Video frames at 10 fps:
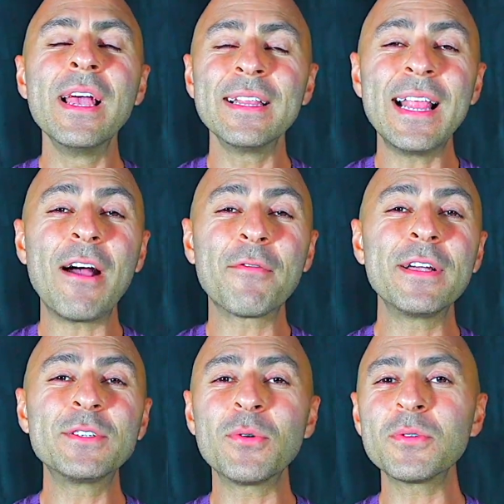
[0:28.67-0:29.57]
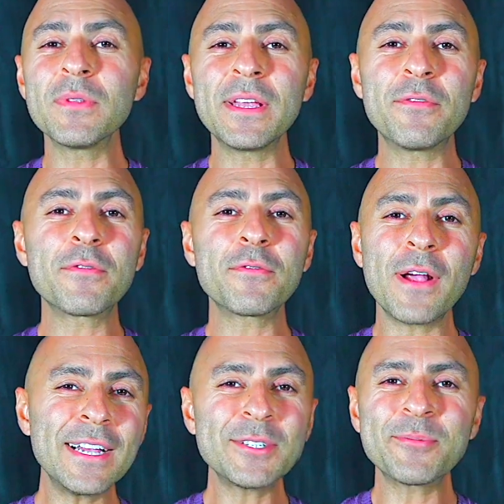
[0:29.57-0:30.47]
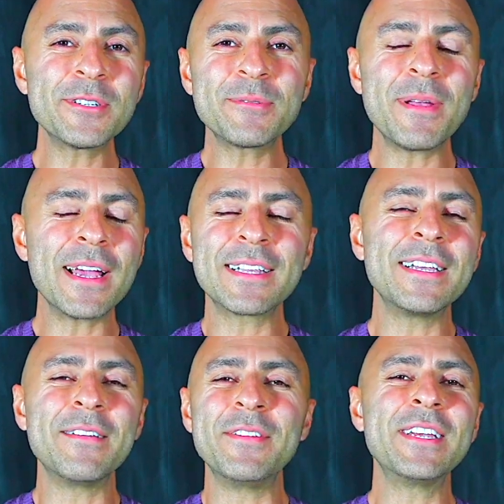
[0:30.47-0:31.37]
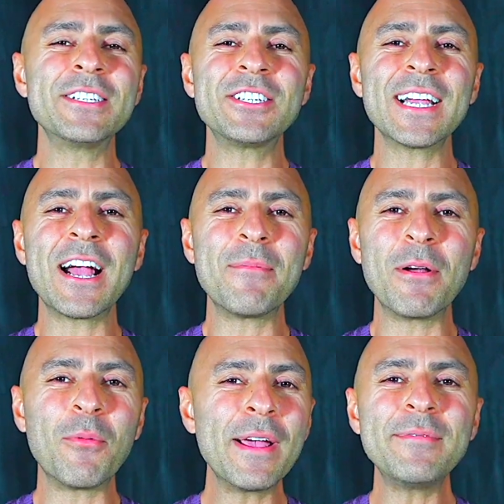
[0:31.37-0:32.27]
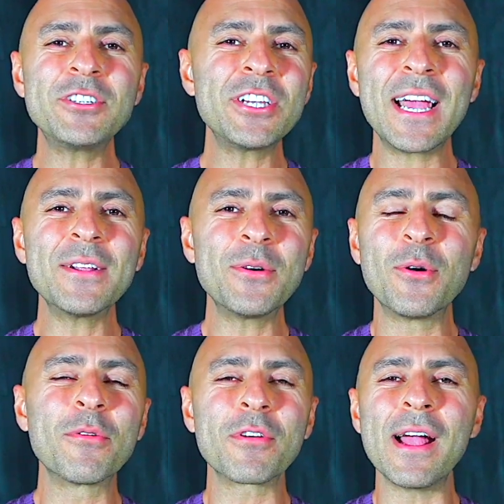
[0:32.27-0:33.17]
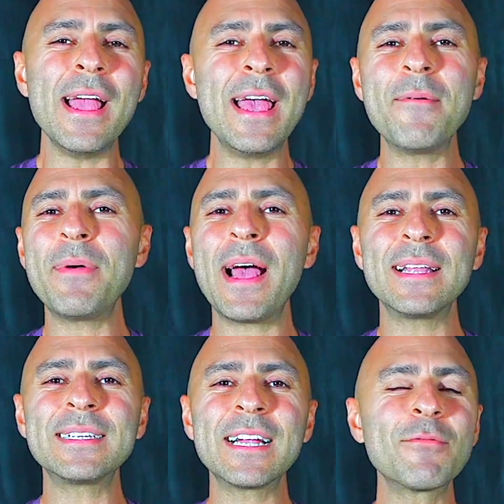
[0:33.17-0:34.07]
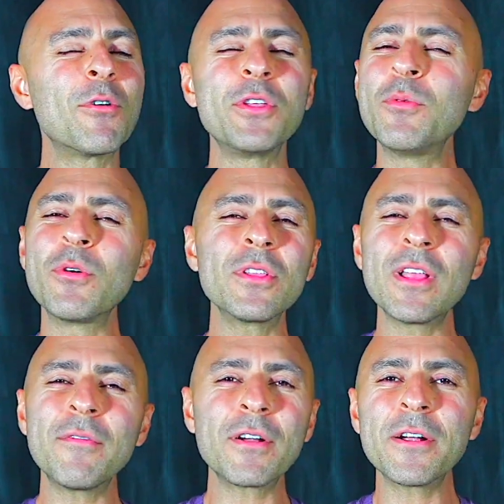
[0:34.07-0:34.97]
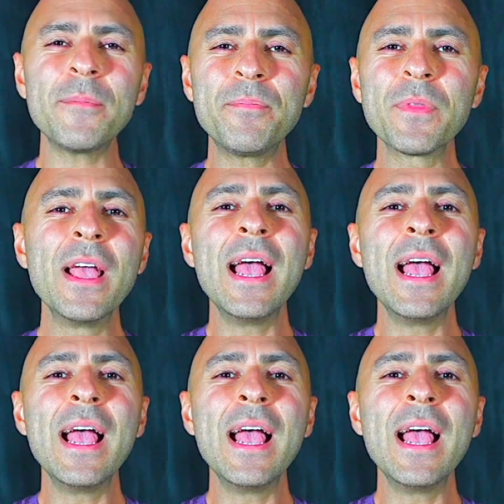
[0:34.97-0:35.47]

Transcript: Now for a totally fresh perspective, you can check out my wife's channel over at Empath Tarot. You will love her.